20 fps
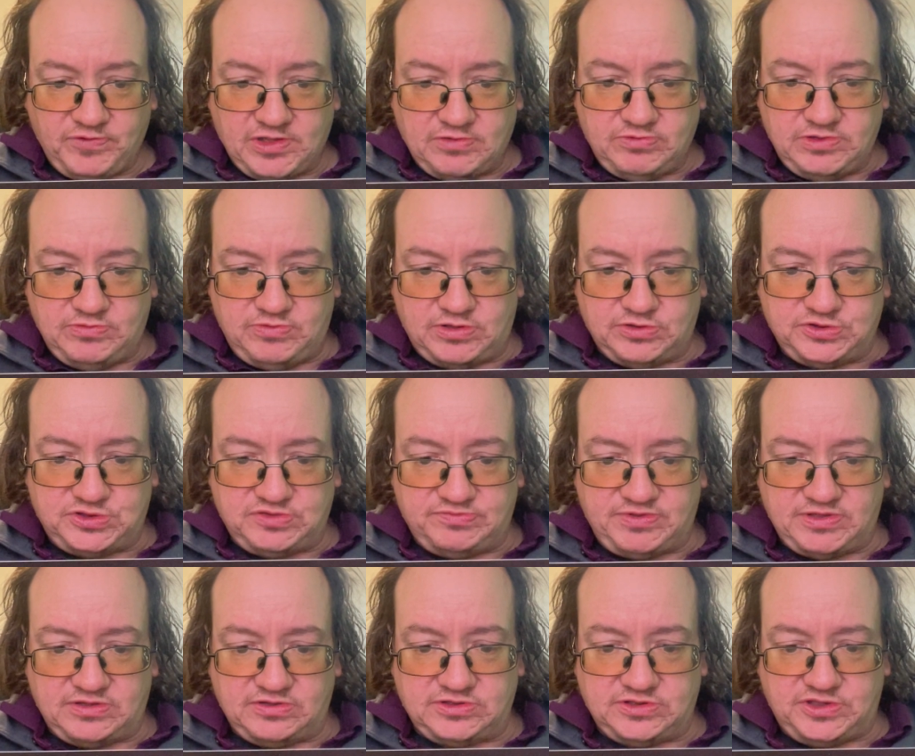We want to
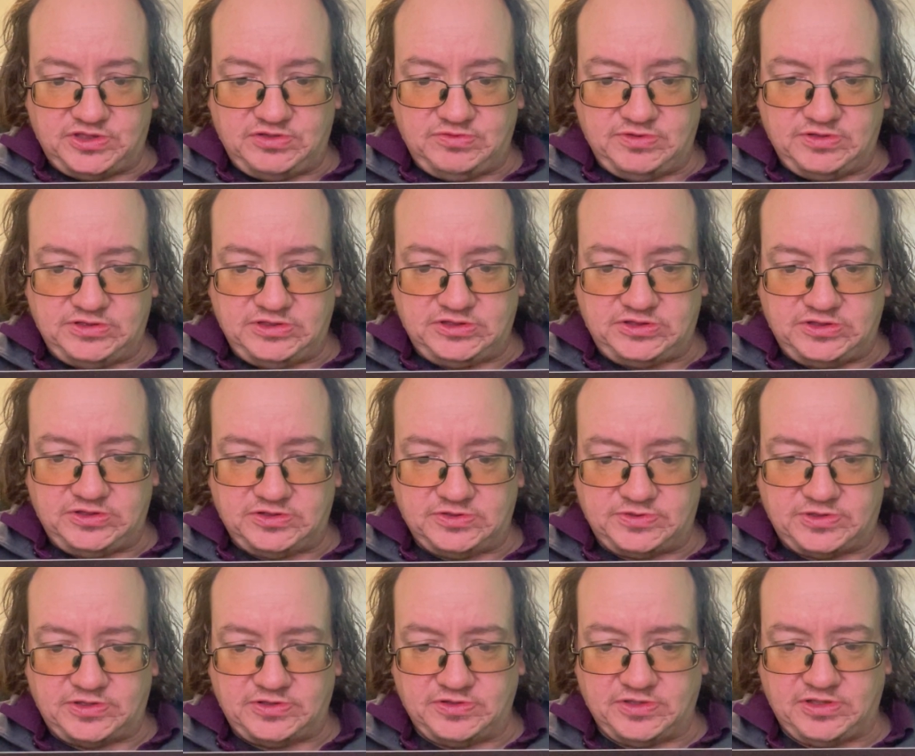build a community
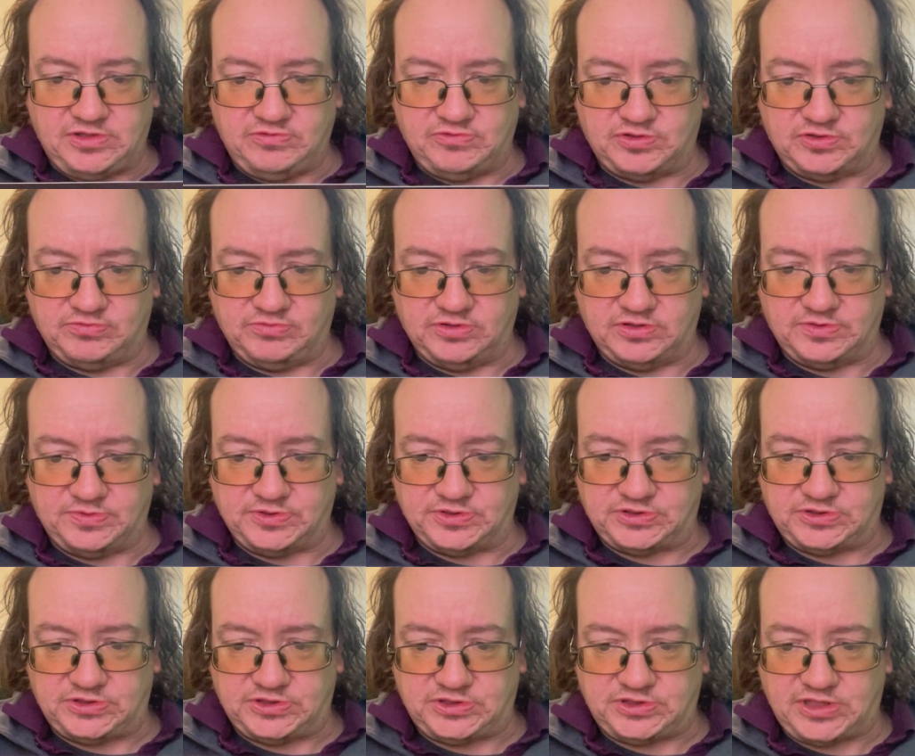of Hygge Rum lovers
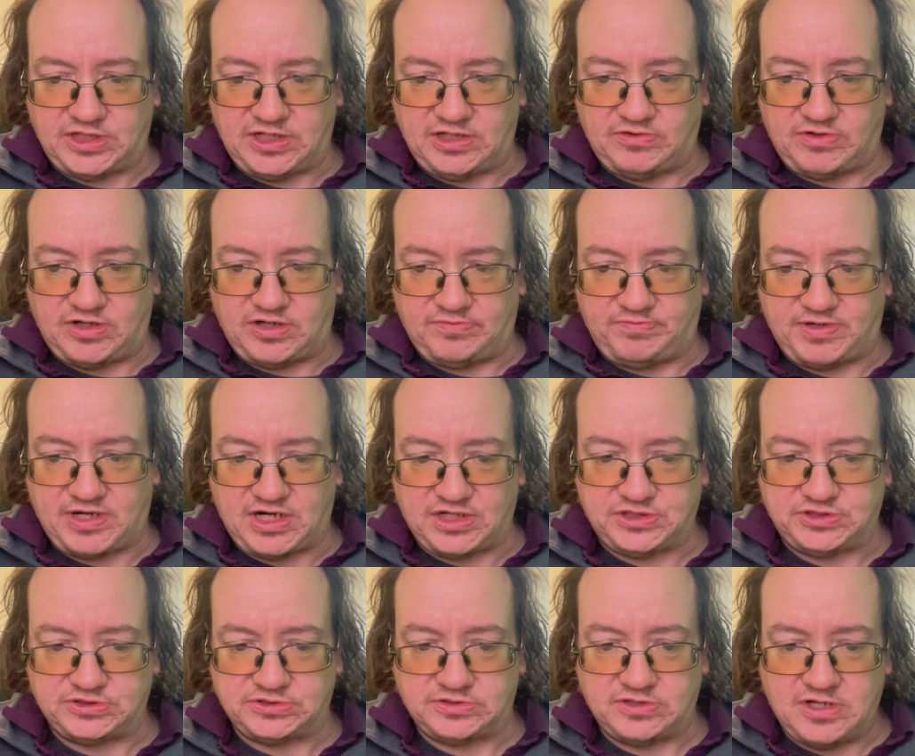to share our
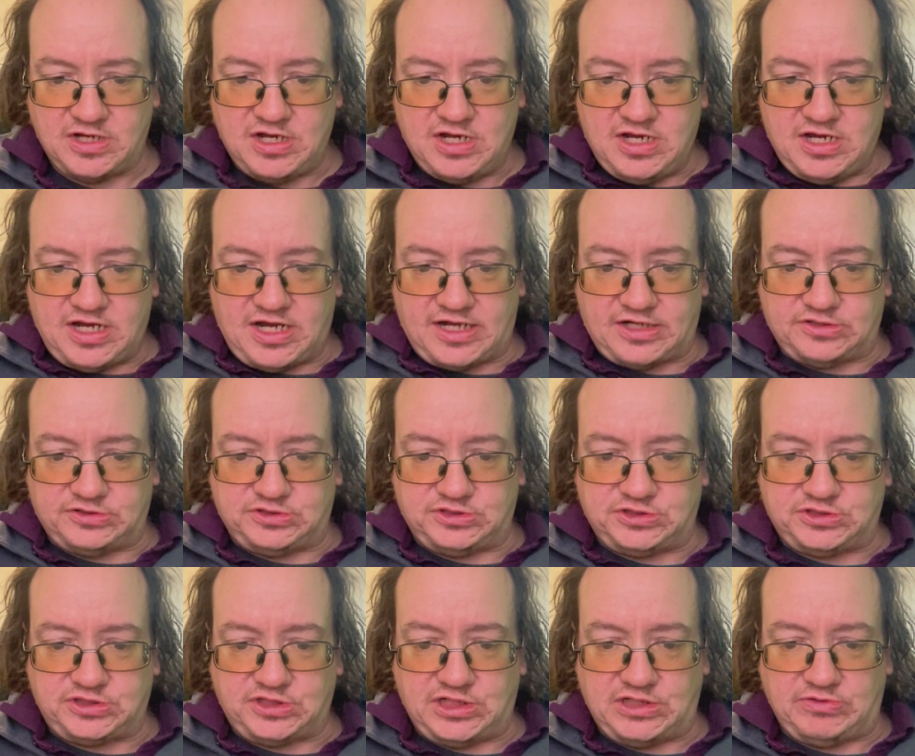passion and to
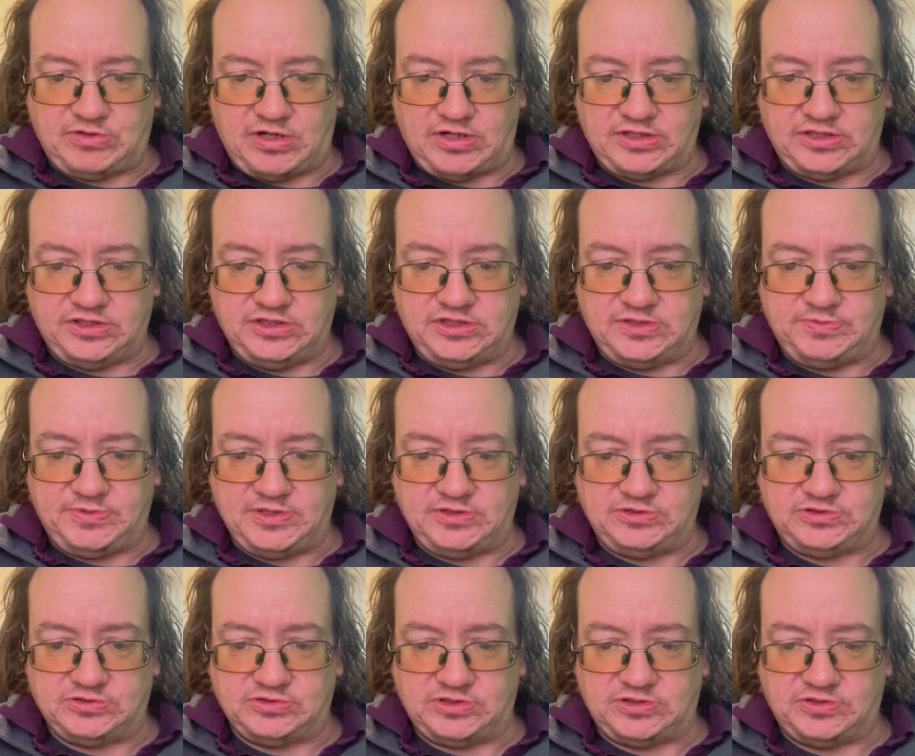share our
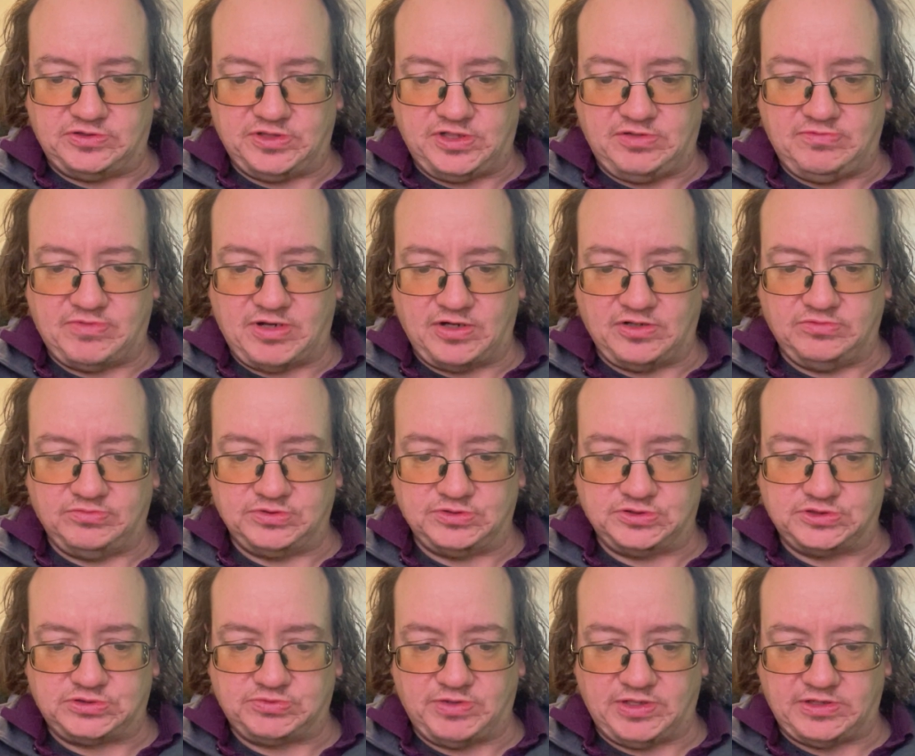individual Hygge
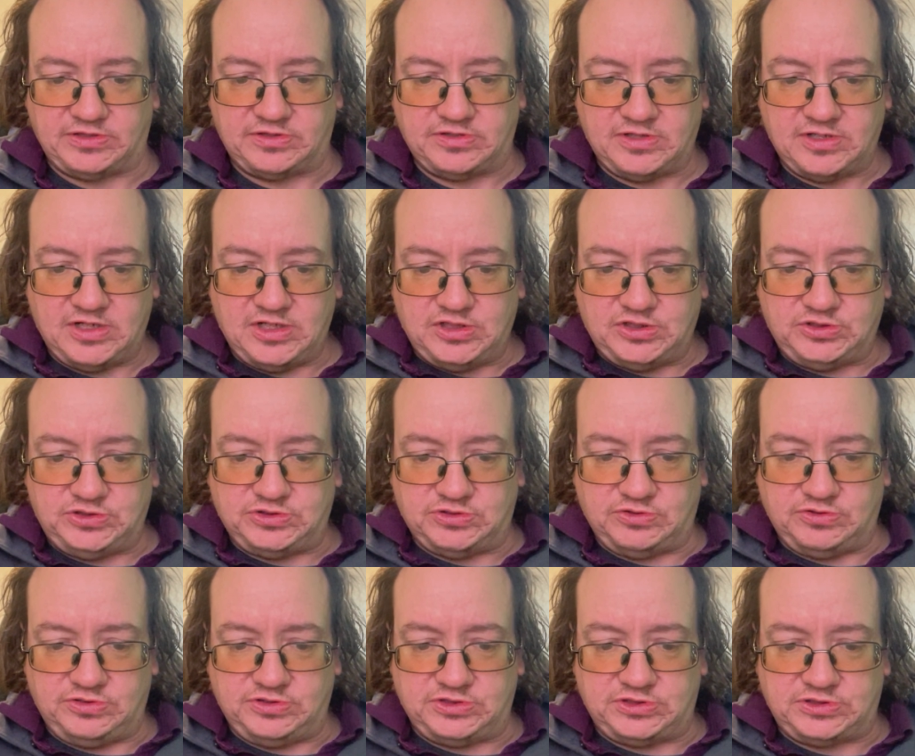moments with.
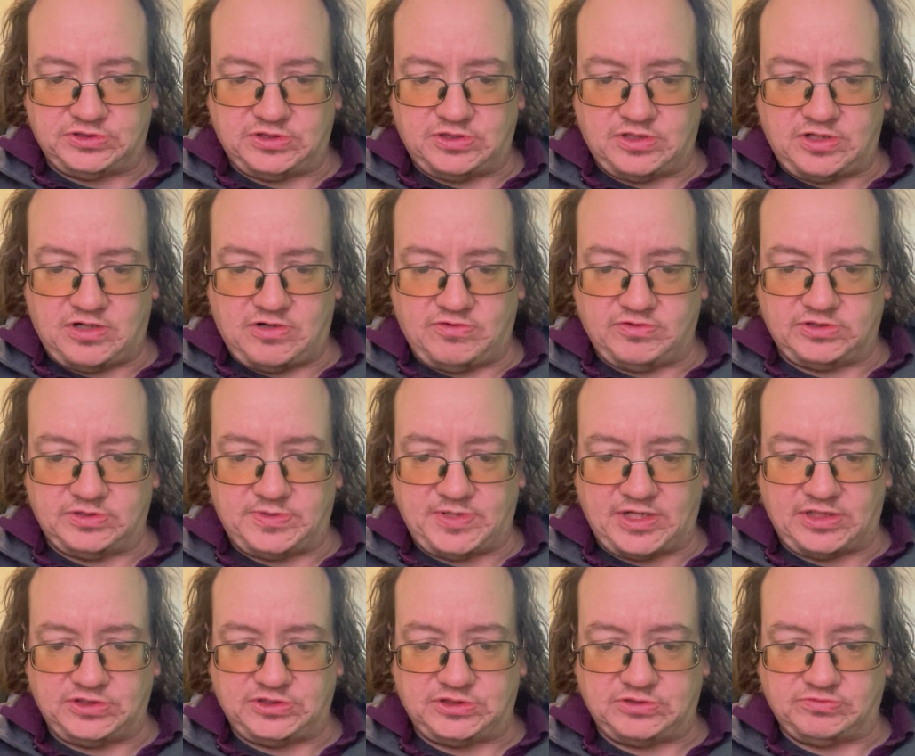Join us on our
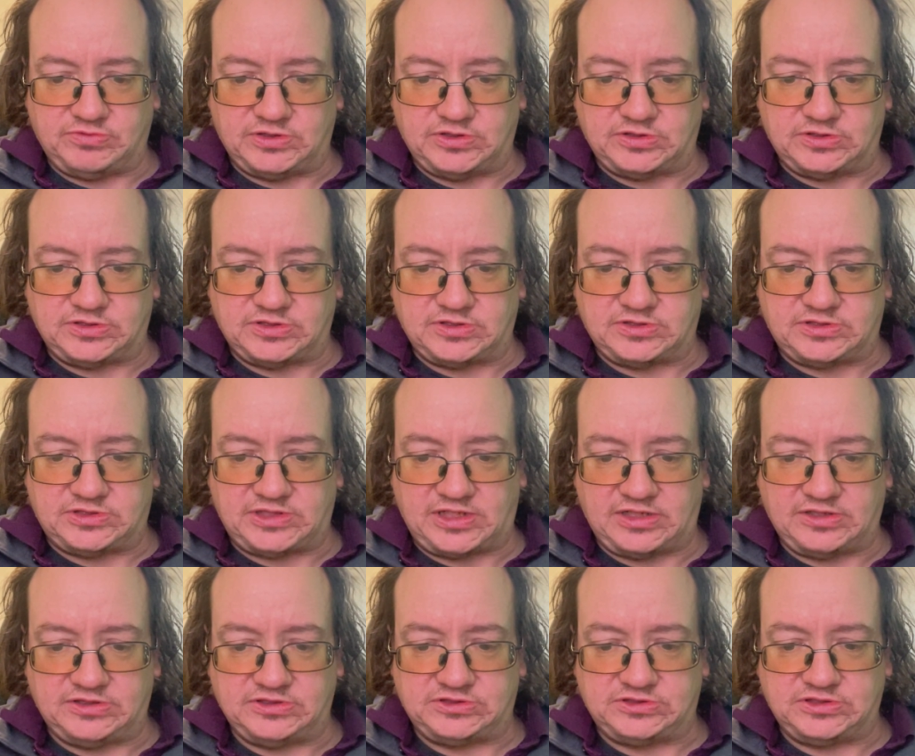adventure and
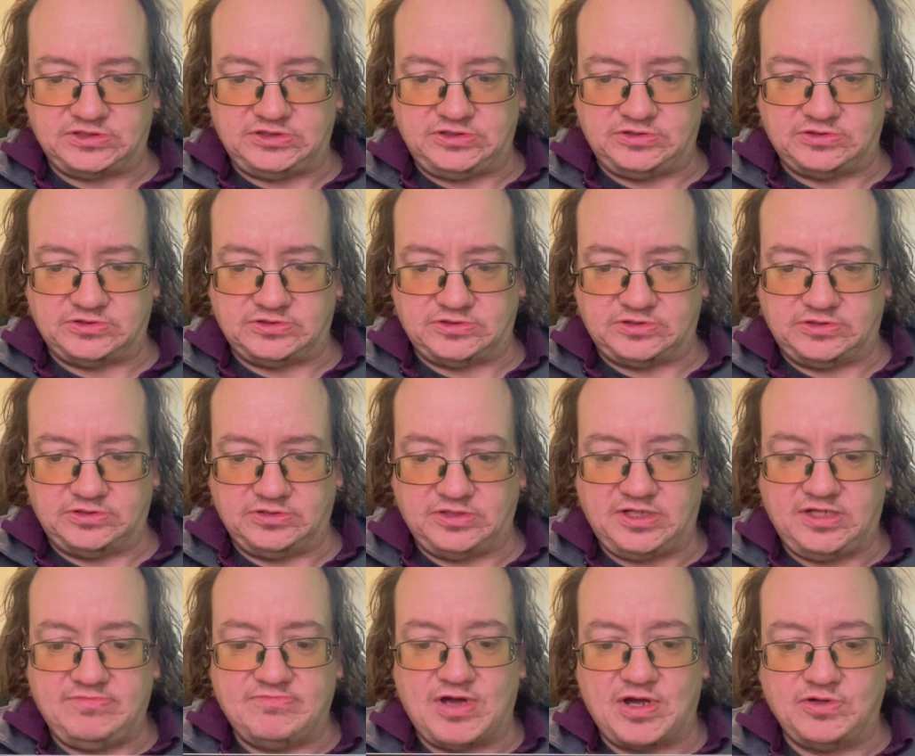tag us in your
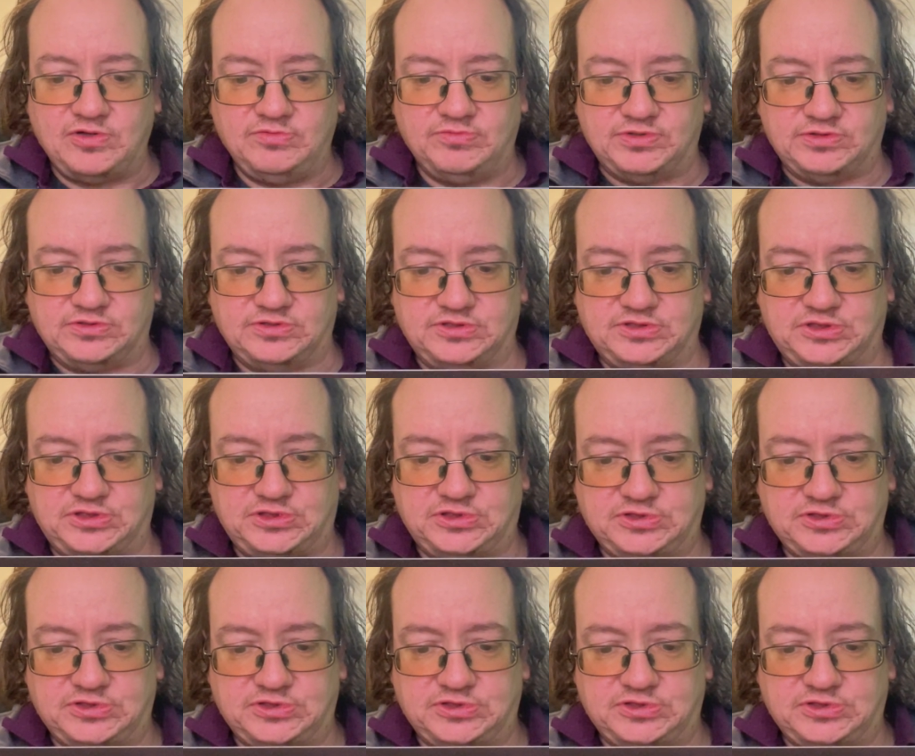Hygge moments.